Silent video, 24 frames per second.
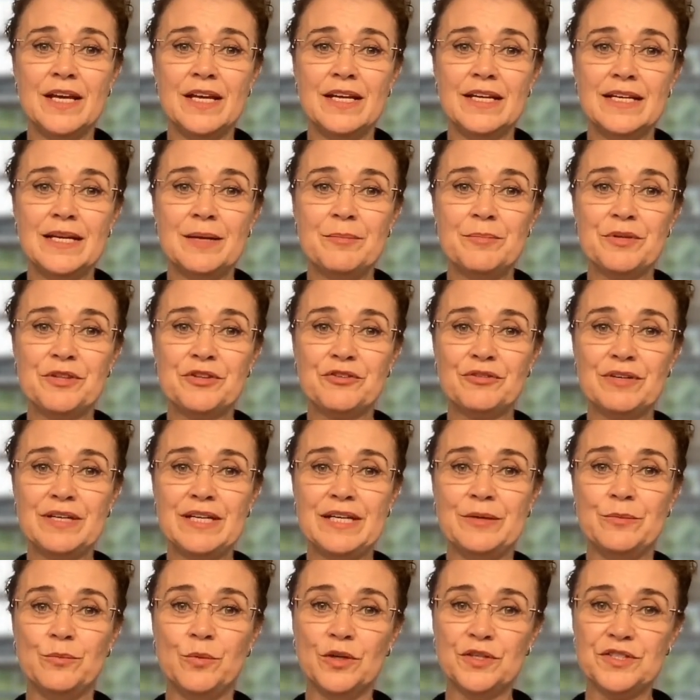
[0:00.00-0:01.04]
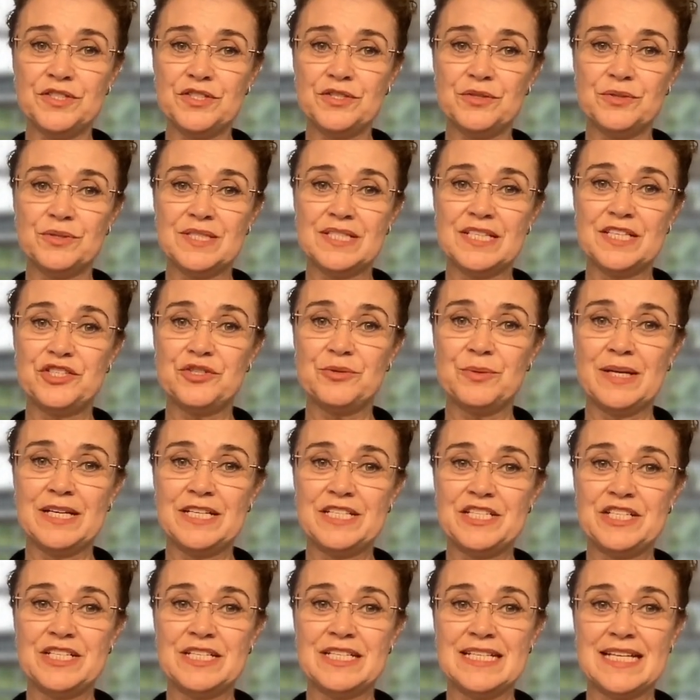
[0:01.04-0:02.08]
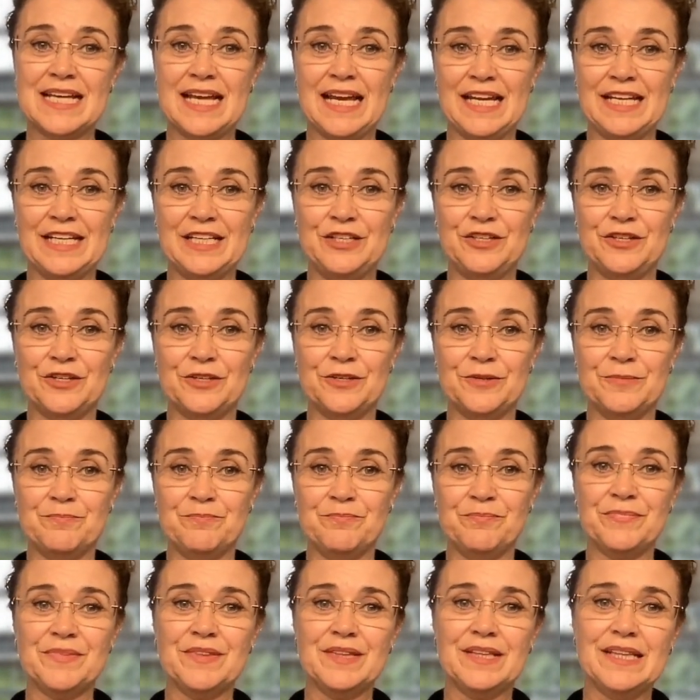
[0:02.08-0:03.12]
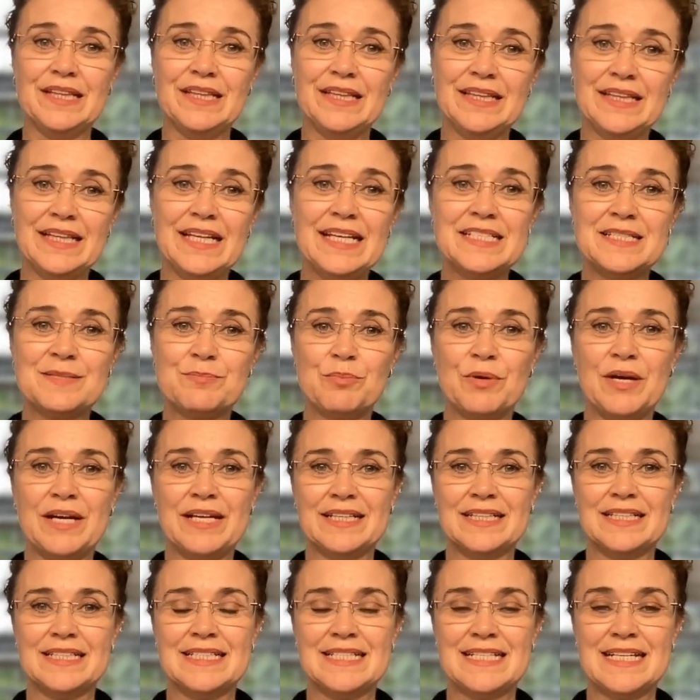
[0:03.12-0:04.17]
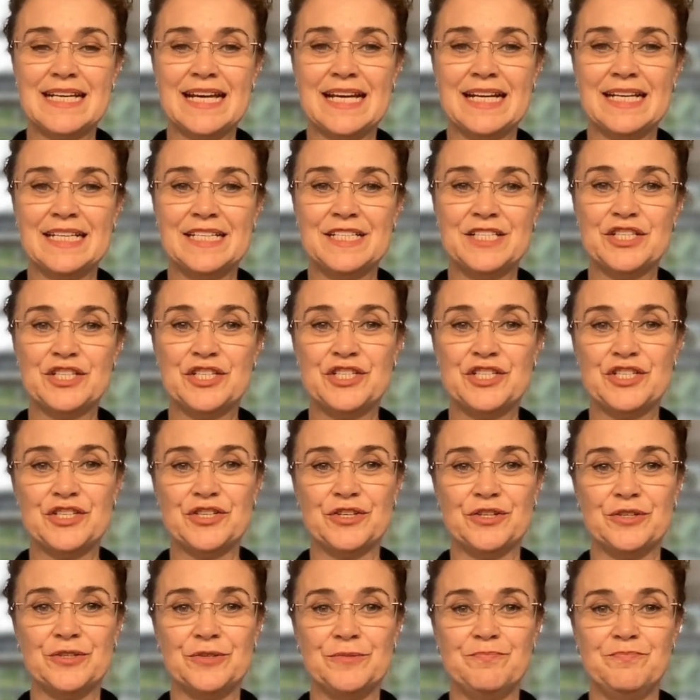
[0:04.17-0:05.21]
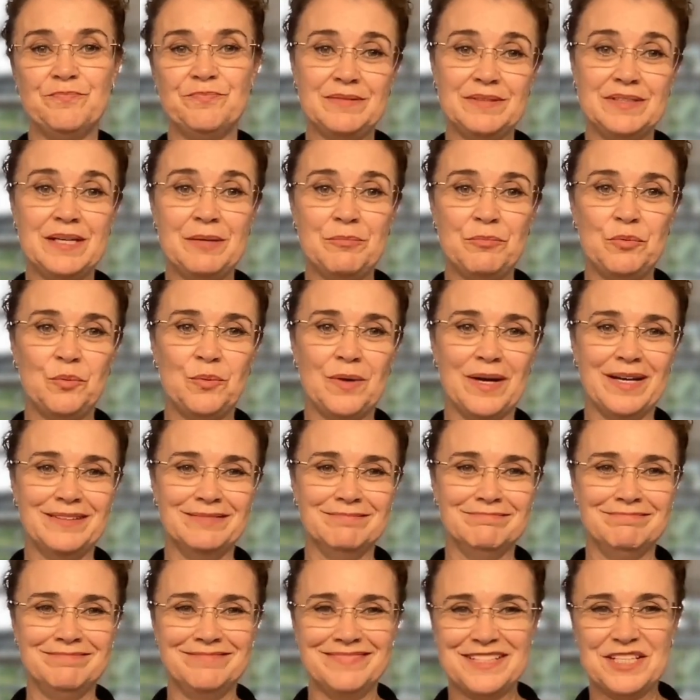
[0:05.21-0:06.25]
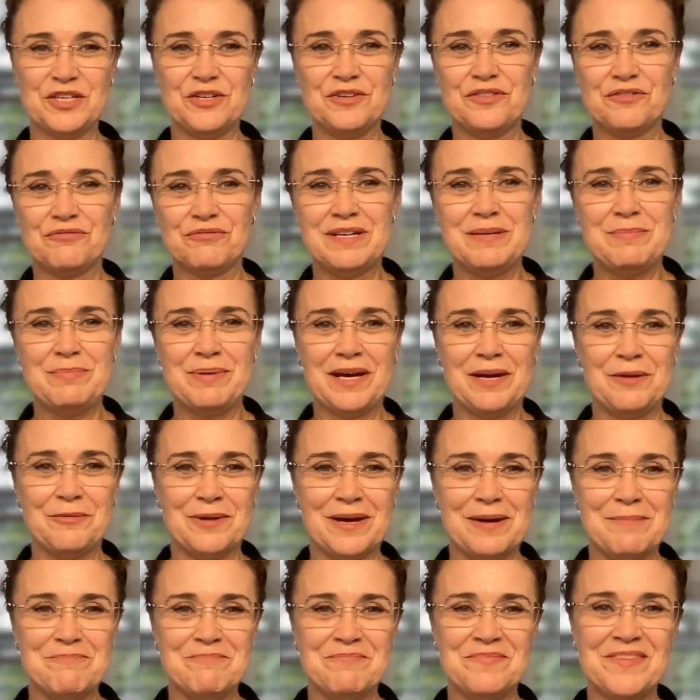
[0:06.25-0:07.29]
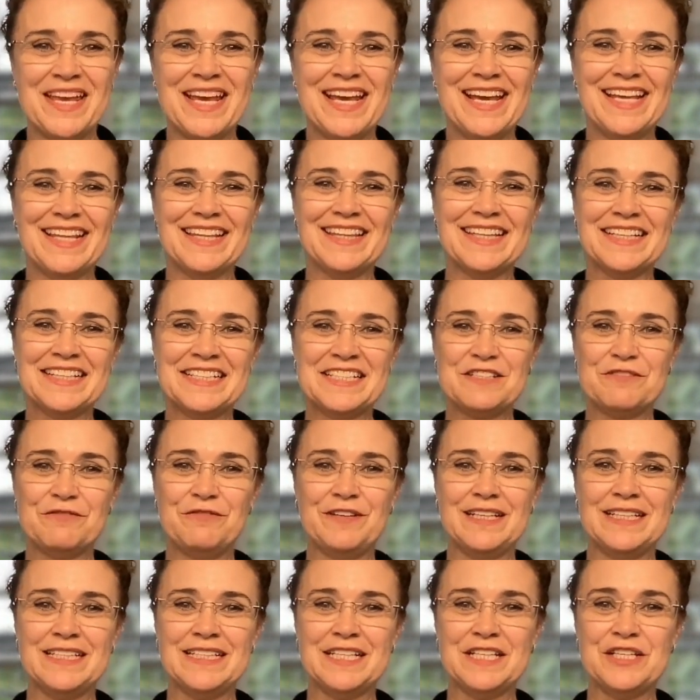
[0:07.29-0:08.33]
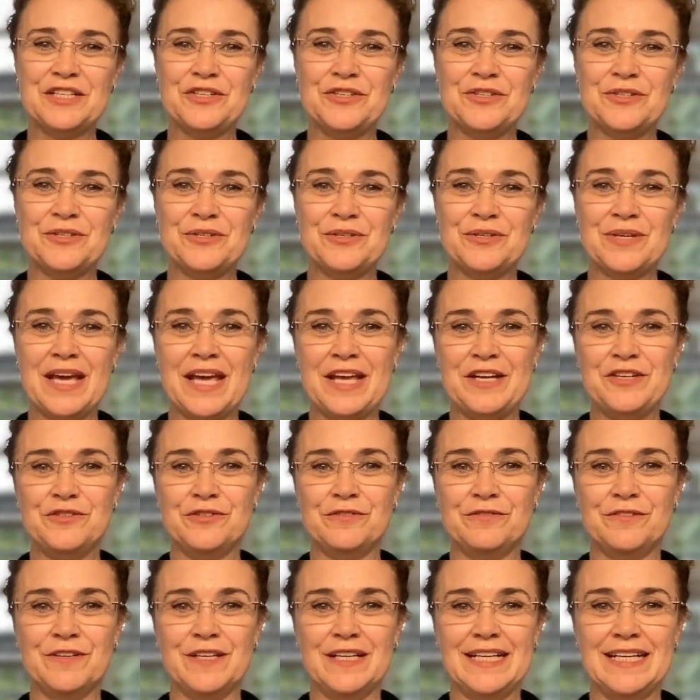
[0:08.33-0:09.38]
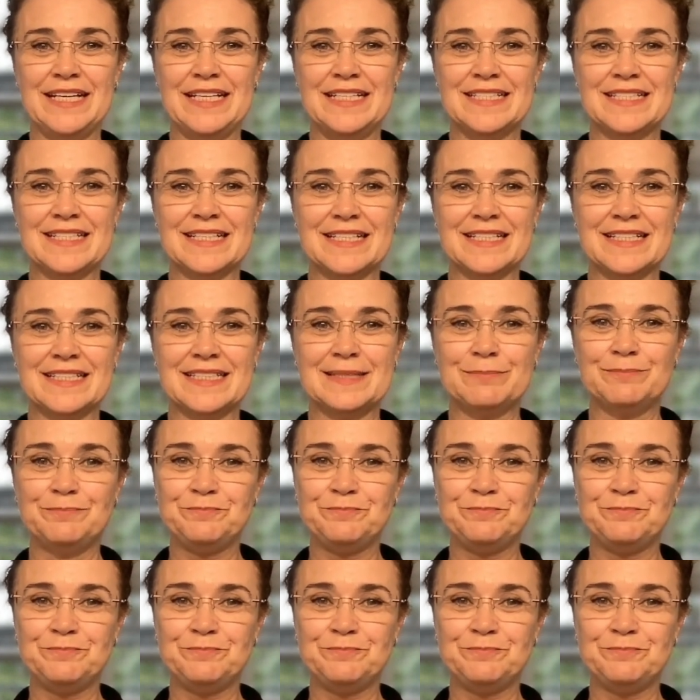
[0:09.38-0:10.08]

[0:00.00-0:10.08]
Number three, what's your situation telling you? Let's break this down into two. Number one, so part one, things affecting you and your finances.